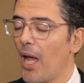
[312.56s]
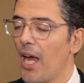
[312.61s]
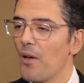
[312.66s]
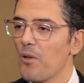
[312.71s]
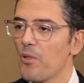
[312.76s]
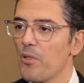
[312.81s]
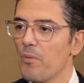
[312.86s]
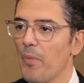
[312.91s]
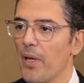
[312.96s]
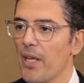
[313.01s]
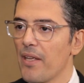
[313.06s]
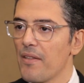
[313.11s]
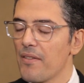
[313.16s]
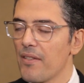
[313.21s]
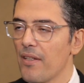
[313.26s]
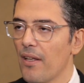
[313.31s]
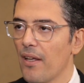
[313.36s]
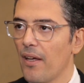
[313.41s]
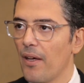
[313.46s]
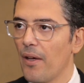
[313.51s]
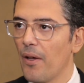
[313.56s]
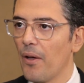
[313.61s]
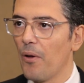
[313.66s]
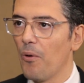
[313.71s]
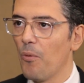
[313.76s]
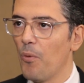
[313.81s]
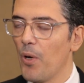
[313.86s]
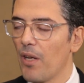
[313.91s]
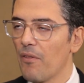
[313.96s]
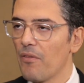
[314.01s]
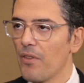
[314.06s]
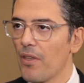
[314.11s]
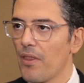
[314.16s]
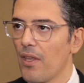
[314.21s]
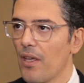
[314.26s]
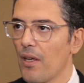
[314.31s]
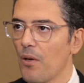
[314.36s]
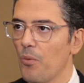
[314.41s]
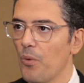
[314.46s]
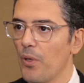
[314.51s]
aerospace. One of the
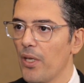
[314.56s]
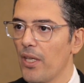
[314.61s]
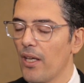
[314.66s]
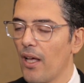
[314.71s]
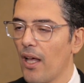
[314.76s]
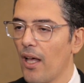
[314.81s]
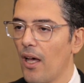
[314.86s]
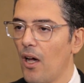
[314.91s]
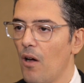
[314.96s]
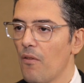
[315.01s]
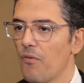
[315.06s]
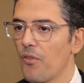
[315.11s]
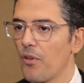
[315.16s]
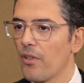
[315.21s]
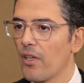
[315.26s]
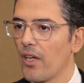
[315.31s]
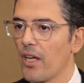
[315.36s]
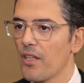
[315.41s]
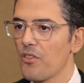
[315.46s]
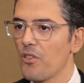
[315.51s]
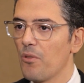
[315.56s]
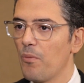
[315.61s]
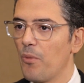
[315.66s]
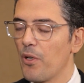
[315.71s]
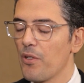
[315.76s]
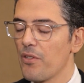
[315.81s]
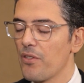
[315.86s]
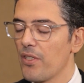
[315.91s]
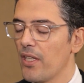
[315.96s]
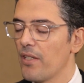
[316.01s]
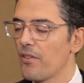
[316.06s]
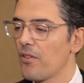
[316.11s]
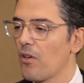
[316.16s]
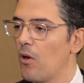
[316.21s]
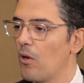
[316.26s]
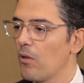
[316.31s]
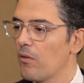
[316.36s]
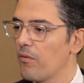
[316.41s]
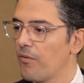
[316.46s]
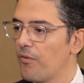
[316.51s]
things we offer the customers is
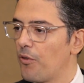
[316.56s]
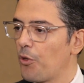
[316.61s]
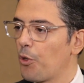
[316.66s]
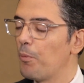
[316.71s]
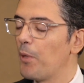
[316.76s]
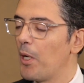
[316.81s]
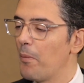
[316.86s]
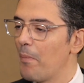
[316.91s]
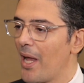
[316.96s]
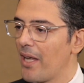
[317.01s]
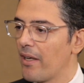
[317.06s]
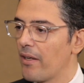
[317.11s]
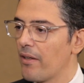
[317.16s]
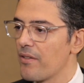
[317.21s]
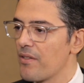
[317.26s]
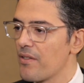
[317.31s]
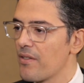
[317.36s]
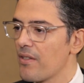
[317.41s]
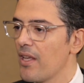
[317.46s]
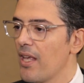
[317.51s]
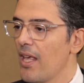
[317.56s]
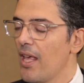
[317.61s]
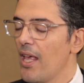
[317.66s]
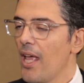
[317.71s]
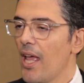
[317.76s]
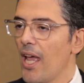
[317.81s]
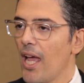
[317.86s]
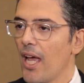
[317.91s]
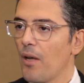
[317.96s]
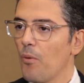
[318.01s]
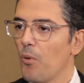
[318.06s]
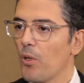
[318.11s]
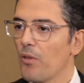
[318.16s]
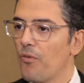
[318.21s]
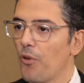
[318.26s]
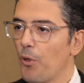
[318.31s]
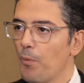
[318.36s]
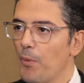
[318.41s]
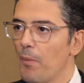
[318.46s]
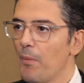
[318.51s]
called formal methods. And what
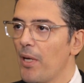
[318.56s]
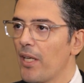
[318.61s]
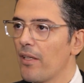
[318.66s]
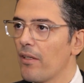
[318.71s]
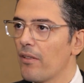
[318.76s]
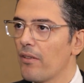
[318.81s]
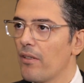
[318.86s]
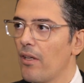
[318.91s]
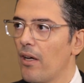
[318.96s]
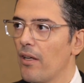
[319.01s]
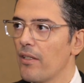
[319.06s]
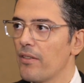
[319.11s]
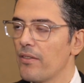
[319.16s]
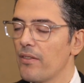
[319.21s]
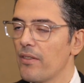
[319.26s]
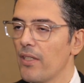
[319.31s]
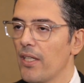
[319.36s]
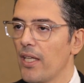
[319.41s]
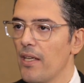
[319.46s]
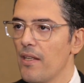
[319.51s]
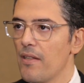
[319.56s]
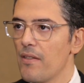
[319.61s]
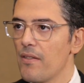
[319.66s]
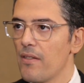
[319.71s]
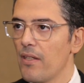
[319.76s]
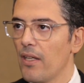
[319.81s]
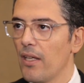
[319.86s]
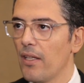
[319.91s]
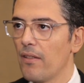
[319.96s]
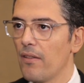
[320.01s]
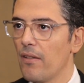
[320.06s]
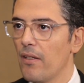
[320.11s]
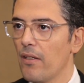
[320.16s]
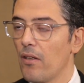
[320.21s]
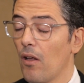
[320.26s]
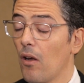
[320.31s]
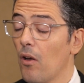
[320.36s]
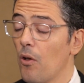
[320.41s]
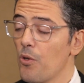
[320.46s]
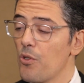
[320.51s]
formal method does is
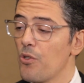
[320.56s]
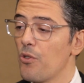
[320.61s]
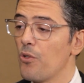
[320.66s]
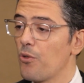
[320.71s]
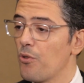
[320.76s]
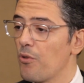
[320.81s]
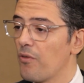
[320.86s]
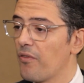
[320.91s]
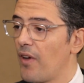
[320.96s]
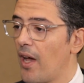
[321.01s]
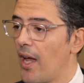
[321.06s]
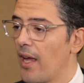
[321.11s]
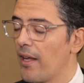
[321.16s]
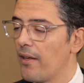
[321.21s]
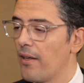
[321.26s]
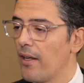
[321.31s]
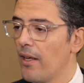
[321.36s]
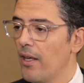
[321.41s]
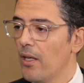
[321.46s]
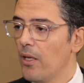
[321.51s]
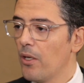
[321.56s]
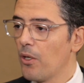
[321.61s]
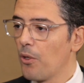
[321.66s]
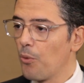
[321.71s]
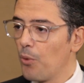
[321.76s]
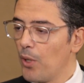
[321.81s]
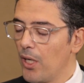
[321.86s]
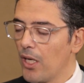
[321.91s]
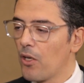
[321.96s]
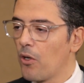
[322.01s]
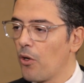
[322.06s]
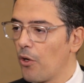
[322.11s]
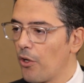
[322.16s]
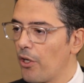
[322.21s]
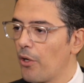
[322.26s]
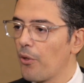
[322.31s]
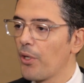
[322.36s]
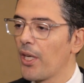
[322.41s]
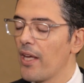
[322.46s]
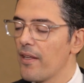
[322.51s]
it allows you to find really
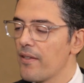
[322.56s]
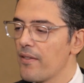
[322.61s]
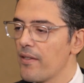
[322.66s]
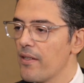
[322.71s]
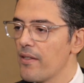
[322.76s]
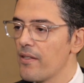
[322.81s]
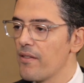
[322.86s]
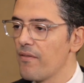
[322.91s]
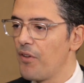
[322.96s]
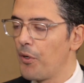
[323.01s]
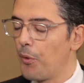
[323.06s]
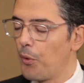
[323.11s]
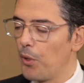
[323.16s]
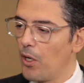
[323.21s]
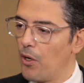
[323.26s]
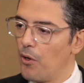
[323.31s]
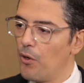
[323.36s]
corner cases very